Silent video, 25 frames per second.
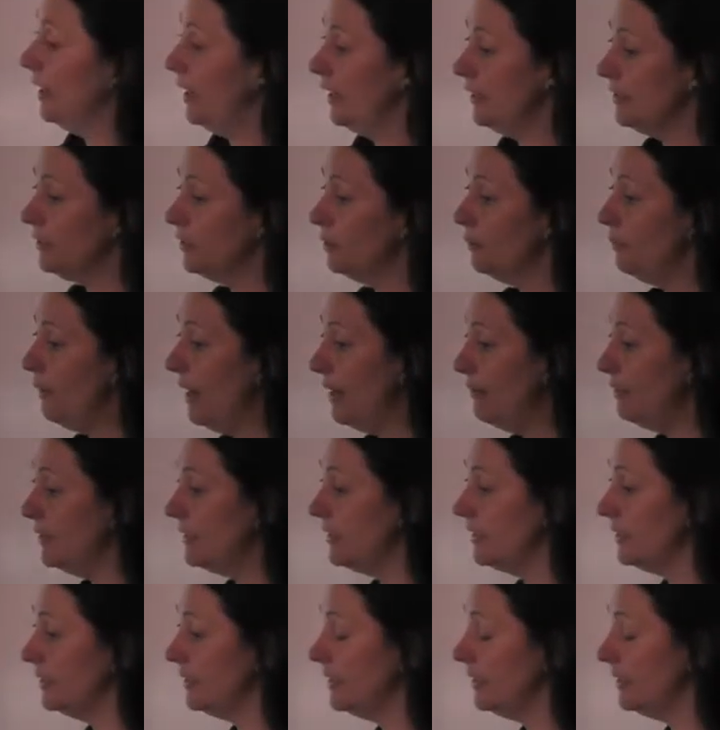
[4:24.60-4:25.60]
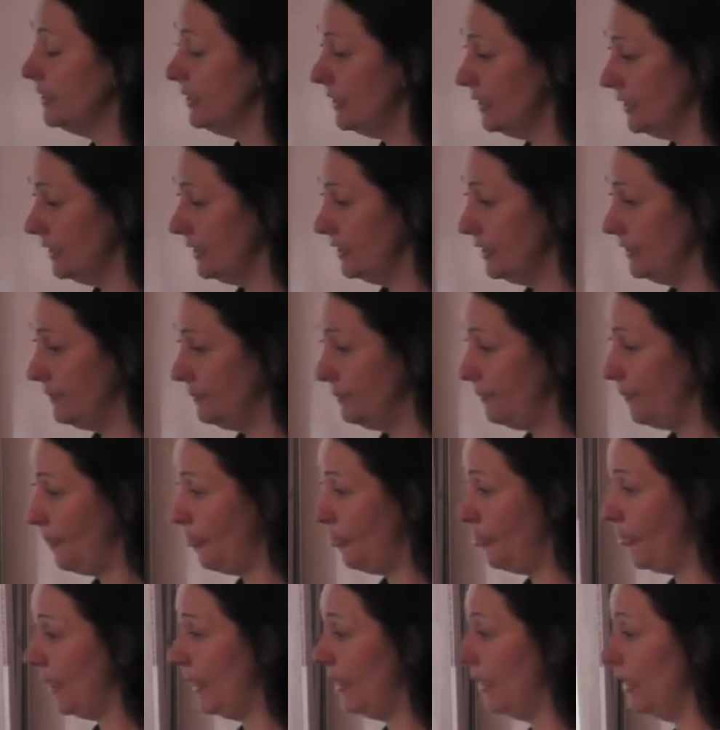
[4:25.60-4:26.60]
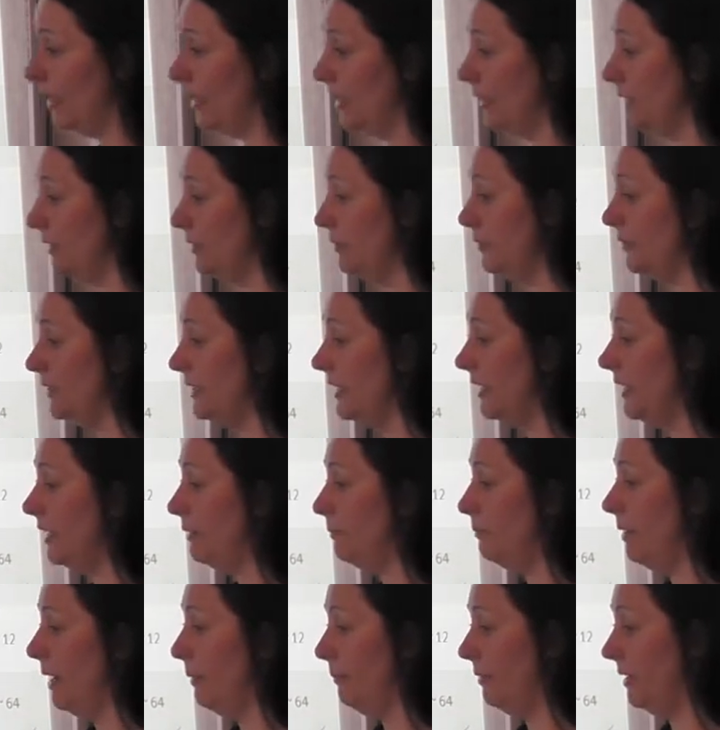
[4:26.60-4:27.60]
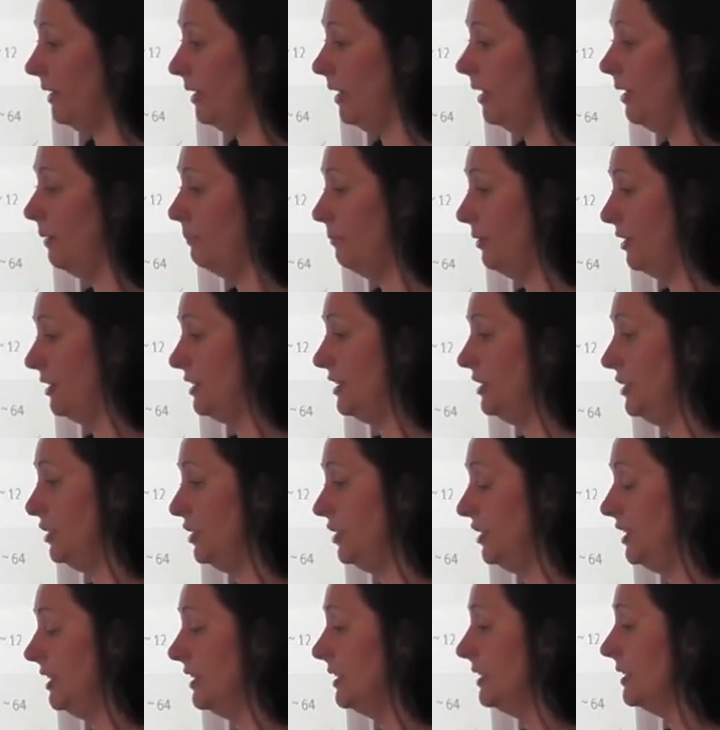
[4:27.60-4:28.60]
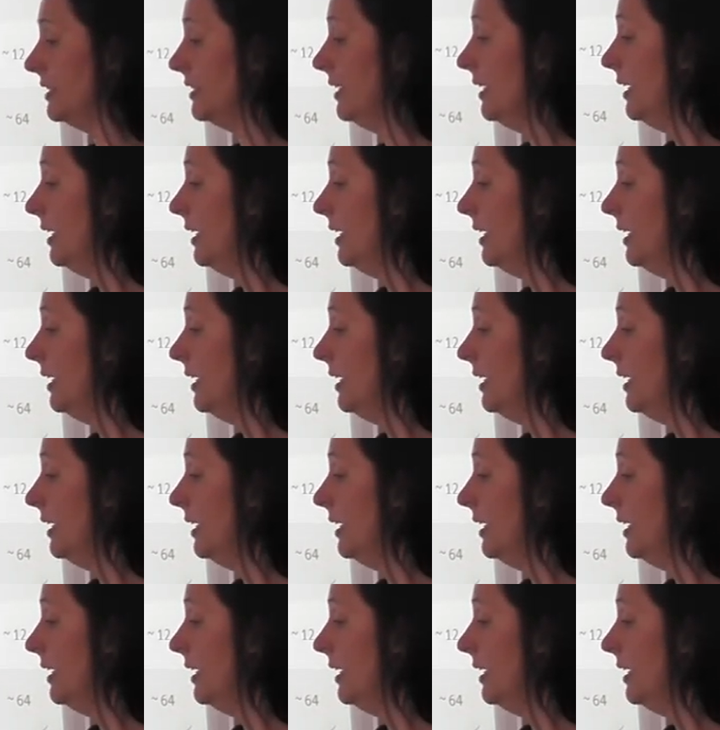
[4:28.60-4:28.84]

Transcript: In comparison, the New Zealand practitioners,